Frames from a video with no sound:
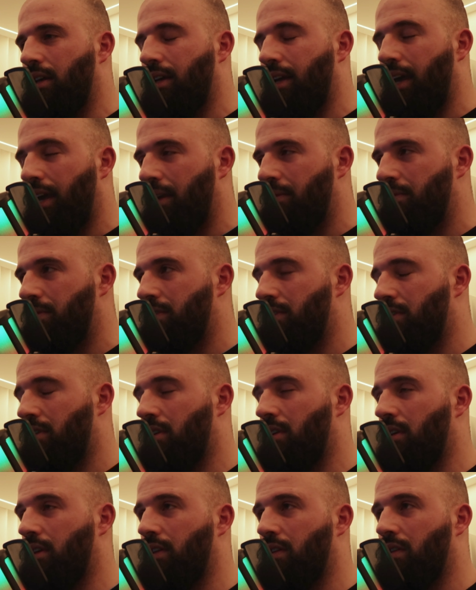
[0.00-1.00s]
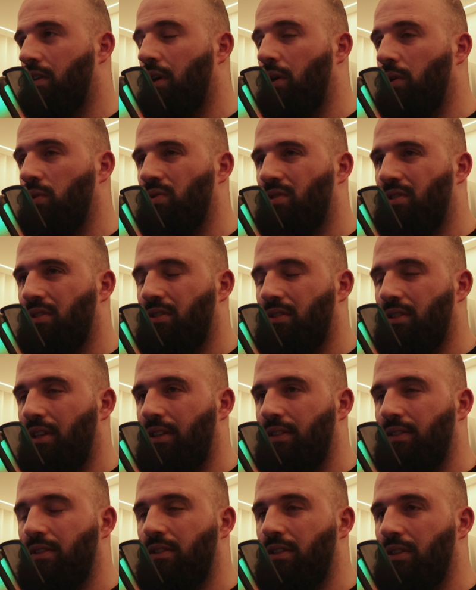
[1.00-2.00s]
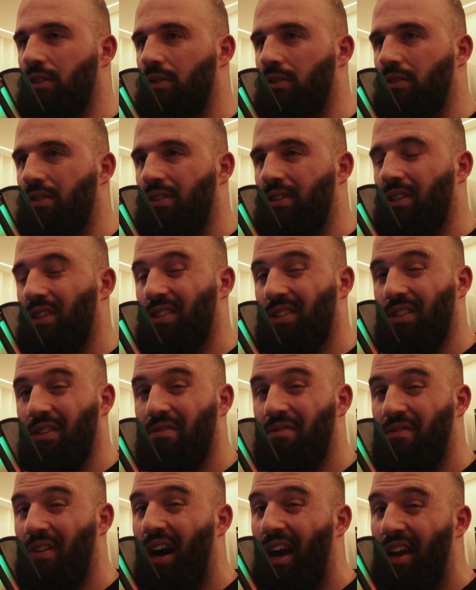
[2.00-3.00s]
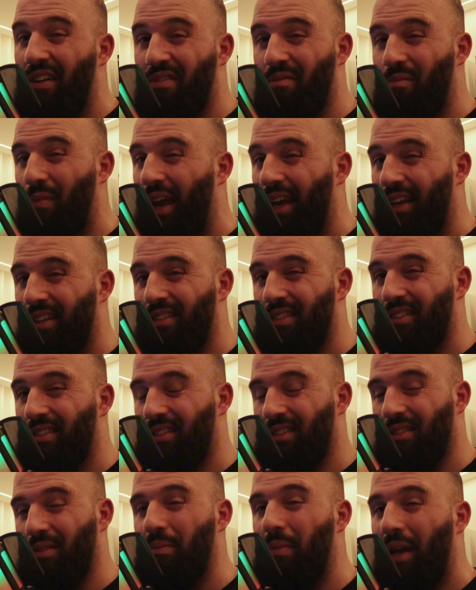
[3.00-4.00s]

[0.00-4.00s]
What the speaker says: games, it goes until 65 max.